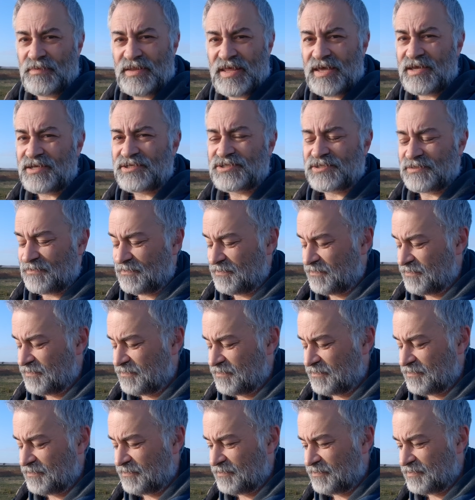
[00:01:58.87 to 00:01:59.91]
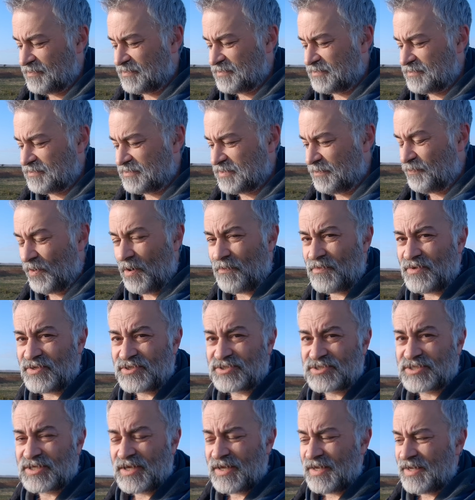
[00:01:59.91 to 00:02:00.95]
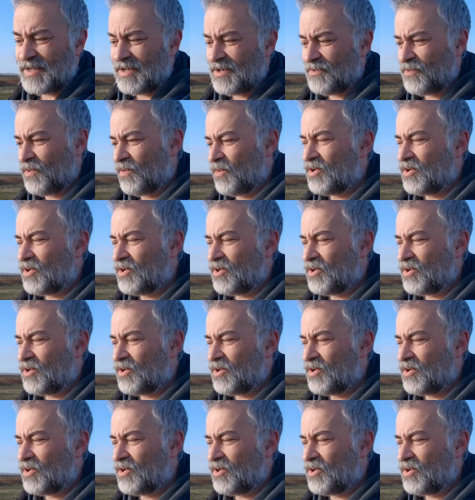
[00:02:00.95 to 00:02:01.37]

nation. The bombers were